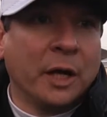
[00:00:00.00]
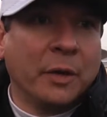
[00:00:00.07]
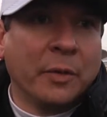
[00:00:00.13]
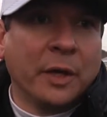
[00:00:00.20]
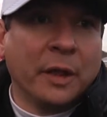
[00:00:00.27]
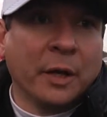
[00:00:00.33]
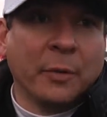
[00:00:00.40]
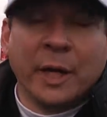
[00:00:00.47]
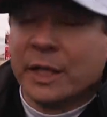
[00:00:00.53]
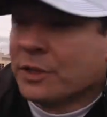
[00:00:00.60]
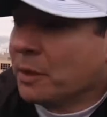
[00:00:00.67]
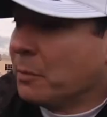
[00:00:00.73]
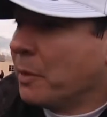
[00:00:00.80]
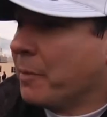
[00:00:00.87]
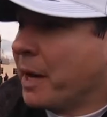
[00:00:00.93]
Uh, we think we had
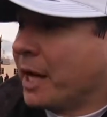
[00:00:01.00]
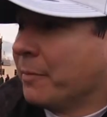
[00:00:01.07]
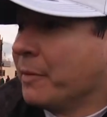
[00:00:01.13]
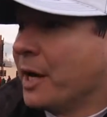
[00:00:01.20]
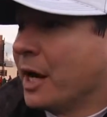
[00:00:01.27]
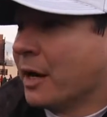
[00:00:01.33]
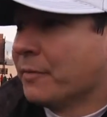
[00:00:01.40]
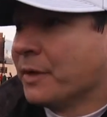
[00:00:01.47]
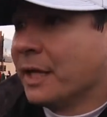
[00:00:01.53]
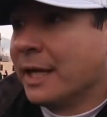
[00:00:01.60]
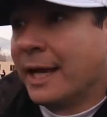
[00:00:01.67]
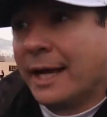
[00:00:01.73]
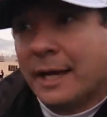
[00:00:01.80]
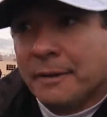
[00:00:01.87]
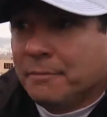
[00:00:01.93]
some momentum there. Then
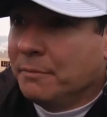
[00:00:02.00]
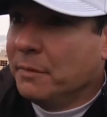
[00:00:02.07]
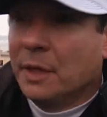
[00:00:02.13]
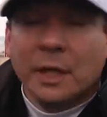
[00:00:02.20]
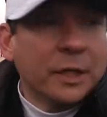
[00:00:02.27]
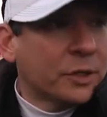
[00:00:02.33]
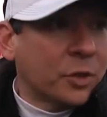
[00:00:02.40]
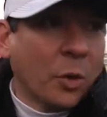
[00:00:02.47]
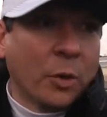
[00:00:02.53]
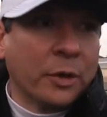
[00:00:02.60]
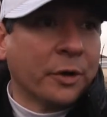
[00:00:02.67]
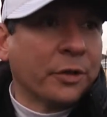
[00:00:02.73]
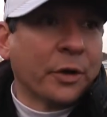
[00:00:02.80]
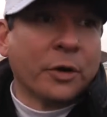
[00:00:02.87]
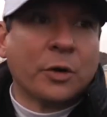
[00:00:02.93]
they scored
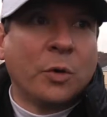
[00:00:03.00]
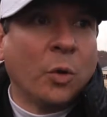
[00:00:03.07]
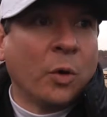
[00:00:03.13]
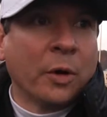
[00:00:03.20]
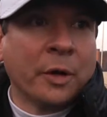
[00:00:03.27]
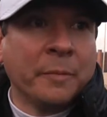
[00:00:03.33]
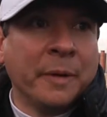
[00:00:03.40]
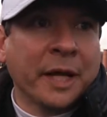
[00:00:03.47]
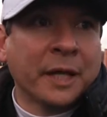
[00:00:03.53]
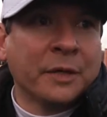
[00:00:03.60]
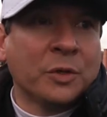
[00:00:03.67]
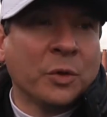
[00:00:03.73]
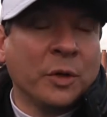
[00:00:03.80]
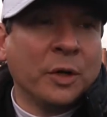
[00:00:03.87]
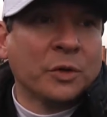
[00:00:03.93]
in the third quarter to make
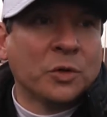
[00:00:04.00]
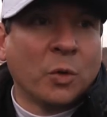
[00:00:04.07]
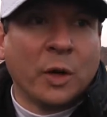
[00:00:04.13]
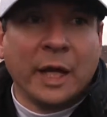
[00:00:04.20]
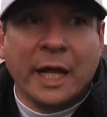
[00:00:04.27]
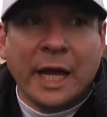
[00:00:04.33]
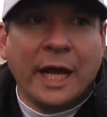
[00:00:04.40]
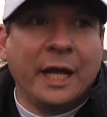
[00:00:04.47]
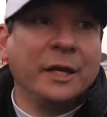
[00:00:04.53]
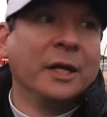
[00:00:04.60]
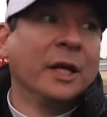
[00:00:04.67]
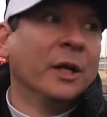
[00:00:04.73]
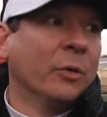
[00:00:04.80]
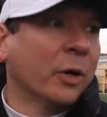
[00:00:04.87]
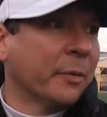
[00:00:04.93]
it, you know, 28.
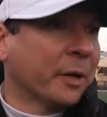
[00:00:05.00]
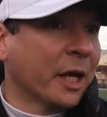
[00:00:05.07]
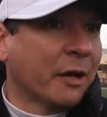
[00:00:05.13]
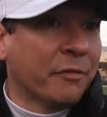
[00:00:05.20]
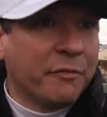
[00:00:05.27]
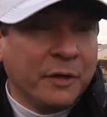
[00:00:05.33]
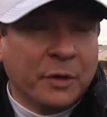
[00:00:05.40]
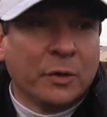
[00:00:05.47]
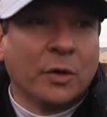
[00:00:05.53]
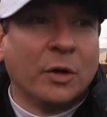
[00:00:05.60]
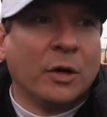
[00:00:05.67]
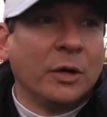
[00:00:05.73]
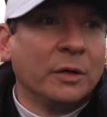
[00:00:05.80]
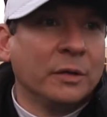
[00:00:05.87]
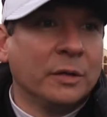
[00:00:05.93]
We were able to get a field
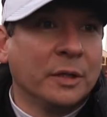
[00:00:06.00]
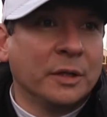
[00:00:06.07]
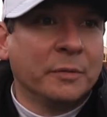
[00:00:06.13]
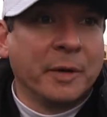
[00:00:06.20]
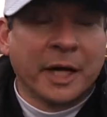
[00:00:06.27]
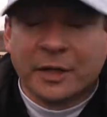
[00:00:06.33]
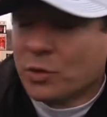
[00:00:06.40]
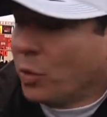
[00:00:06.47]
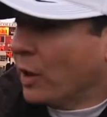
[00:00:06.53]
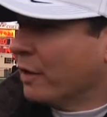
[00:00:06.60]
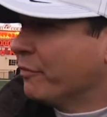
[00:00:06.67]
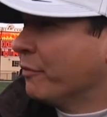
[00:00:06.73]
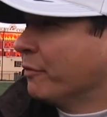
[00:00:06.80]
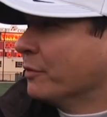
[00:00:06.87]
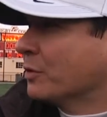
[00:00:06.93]
goal to make it
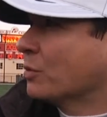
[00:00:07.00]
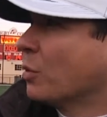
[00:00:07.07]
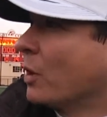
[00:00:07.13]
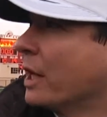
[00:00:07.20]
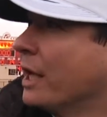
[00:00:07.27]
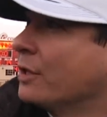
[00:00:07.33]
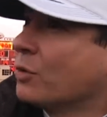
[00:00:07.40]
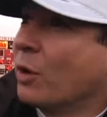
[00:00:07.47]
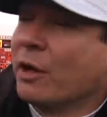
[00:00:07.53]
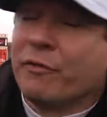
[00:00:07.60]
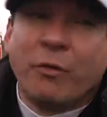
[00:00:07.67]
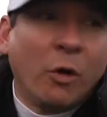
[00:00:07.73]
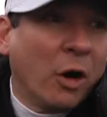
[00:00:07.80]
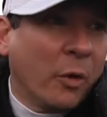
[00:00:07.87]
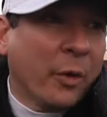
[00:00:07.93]

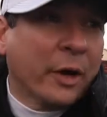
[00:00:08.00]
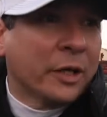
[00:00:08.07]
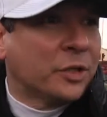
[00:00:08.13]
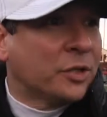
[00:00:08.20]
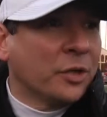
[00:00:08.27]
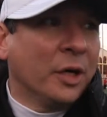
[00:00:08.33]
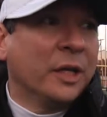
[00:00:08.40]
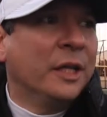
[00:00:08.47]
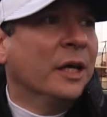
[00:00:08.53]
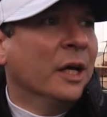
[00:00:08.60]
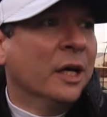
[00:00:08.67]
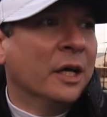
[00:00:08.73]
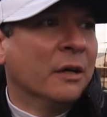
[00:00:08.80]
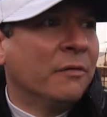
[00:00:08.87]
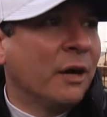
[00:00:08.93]
28-24, where it stood
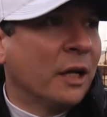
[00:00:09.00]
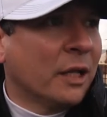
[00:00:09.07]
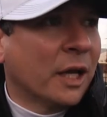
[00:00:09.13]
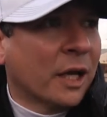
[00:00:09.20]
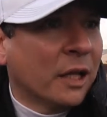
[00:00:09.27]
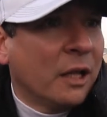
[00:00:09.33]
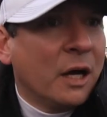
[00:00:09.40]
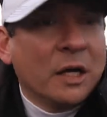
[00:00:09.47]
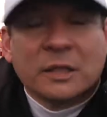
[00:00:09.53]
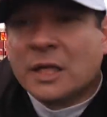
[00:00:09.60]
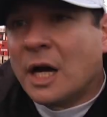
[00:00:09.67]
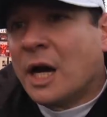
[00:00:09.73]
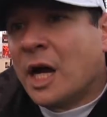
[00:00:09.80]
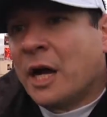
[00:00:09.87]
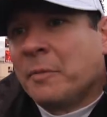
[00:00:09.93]
felt like a long
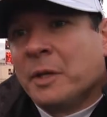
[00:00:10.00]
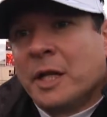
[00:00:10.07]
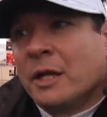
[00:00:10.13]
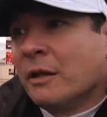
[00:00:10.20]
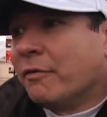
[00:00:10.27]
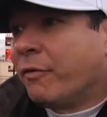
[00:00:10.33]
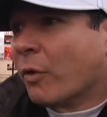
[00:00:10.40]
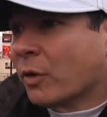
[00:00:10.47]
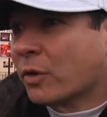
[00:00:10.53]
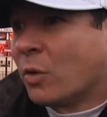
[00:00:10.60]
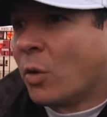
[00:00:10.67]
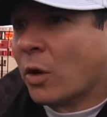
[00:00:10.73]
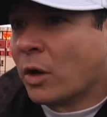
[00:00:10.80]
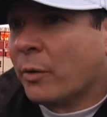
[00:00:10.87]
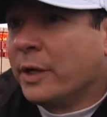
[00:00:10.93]
time. And then in the fourth
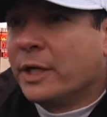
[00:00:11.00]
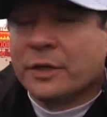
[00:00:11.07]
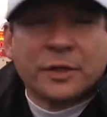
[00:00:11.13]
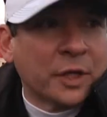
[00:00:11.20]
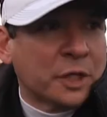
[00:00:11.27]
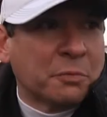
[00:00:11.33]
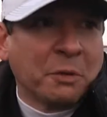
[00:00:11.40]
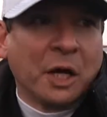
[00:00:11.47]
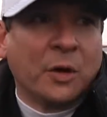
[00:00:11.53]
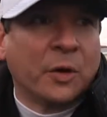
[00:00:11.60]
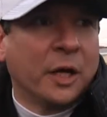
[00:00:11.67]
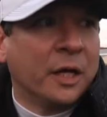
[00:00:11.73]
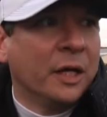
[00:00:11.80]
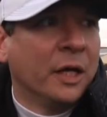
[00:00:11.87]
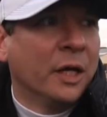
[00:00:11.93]
quarter, we just
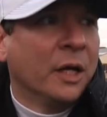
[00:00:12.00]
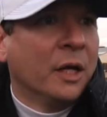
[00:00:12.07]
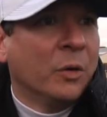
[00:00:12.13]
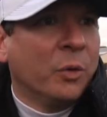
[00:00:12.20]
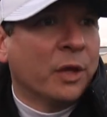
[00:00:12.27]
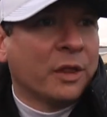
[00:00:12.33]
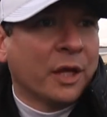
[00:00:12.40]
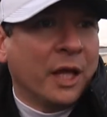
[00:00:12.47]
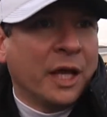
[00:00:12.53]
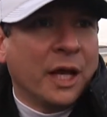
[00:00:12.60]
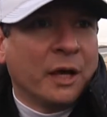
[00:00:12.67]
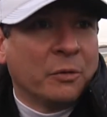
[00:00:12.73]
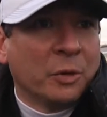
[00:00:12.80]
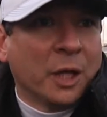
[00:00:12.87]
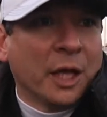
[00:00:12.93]
exploded with a
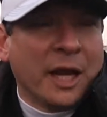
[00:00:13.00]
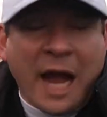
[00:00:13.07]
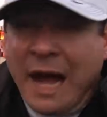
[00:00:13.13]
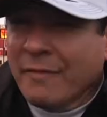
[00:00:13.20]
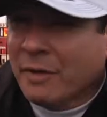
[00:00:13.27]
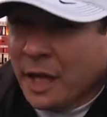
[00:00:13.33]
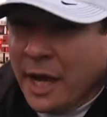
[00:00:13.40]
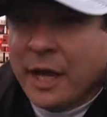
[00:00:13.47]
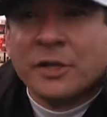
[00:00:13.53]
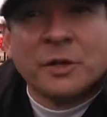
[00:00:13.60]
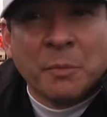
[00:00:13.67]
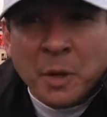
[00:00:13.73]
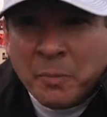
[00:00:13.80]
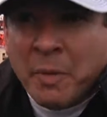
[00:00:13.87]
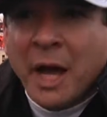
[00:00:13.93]
really an avalanche
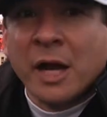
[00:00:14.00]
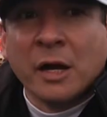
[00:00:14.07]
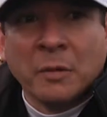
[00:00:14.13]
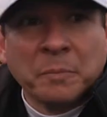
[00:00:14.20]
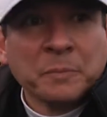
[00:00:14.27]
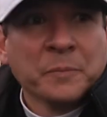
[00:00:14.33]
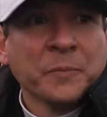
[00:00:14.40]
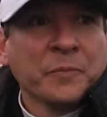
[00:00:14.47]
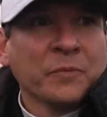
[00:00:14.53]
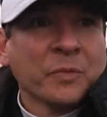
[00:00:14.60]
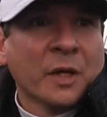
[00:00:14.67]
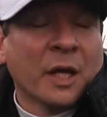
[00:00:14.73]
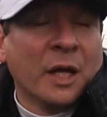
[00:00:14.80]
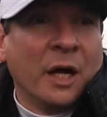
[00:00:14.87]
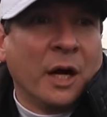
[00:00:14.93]
of momentum.
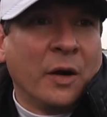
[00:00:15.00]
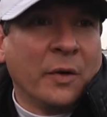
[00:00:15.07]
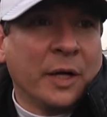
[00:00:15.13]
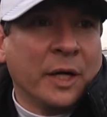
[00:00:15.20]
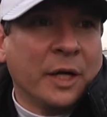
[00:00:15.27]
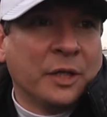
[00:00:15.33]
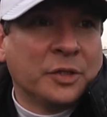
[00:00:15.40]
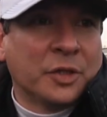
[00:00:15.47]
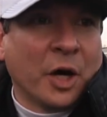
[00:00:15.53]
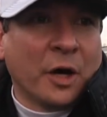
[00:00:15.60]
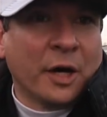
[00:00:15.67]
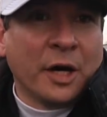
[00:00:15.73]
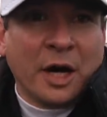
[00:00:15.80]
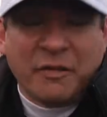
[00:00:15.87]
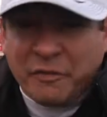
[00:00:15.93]
You know, it, it
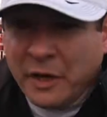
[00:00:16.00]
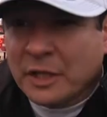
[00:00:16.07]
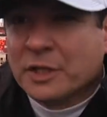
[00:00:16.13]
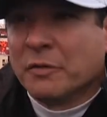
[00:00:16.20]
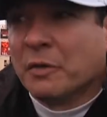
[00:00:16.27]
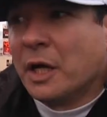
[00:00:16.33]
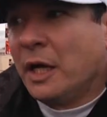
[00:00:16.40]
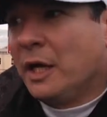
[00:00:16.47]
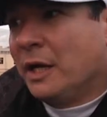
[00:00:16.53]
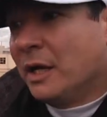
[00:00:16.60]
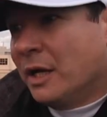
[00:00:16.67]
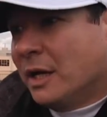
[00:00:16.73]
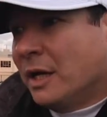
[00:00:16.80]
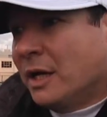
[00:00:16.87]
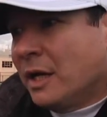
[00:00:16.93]
started offensively
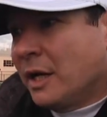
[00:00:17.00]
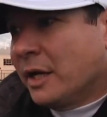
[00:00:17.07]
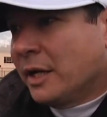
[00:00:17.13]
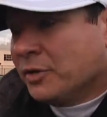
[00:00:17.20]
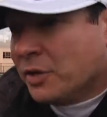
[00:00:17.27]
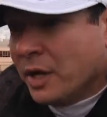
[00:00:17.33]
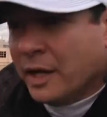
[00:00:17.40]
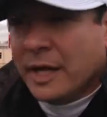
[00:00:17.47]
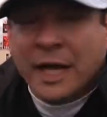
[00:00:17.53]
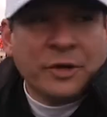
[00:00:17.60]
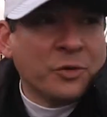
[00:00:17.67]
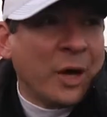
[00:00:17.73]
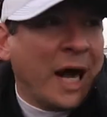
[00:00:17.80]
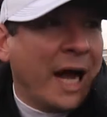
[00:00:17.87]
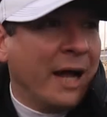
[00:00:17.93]
uh, on the on
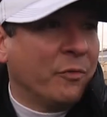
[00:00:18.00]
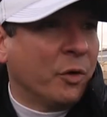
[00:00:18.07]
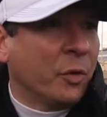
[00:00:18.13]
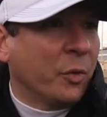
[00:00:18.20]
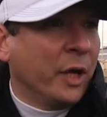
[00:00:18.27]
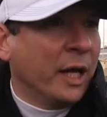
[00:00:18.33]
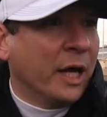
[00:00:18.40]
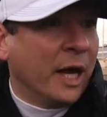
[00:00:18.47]
that drive when we.